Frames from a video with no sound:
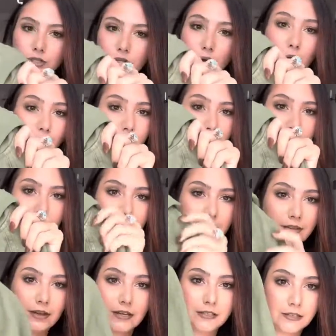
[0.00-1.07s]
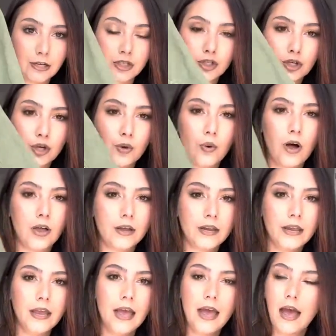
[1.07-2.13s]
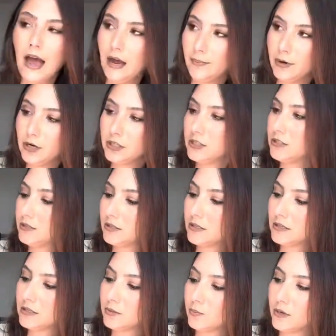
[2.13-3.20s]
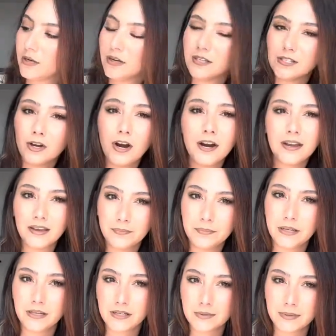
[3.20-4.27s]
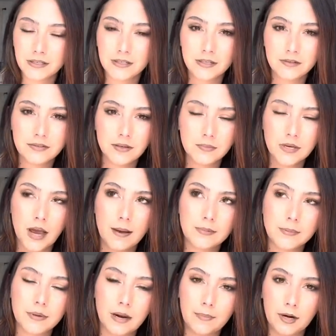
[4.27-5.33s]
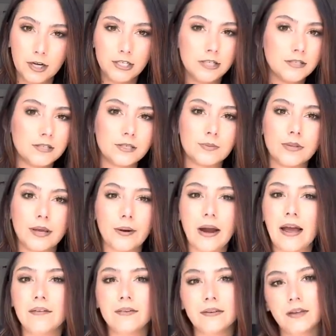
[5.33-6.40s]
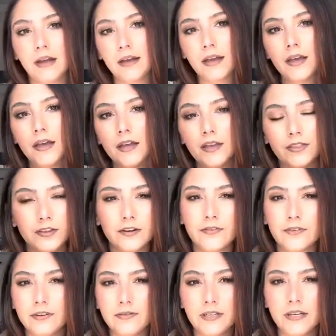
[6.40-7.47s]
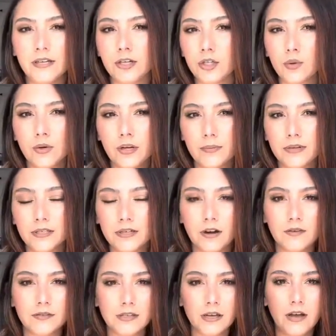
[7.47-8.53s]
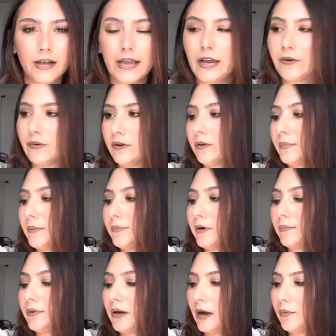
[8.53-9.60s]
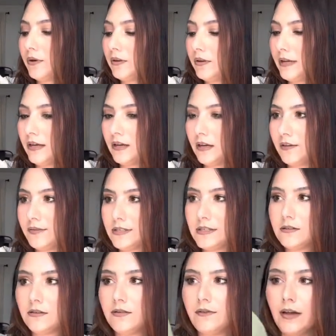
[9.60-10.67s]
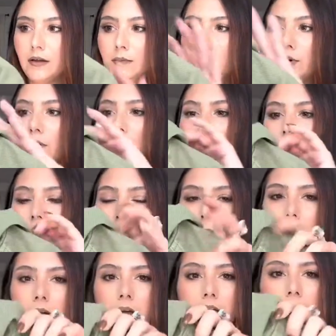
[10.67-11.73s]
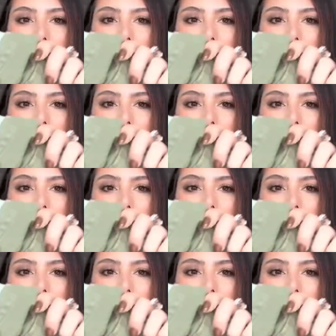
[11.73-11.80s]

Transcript: so thick and like such good quality. I purchased this when, because Zara can be expensive sometimes, but I purchased this when they were having like their 15 or 20% off sale. I can't really remember, but I will link it if it's still available but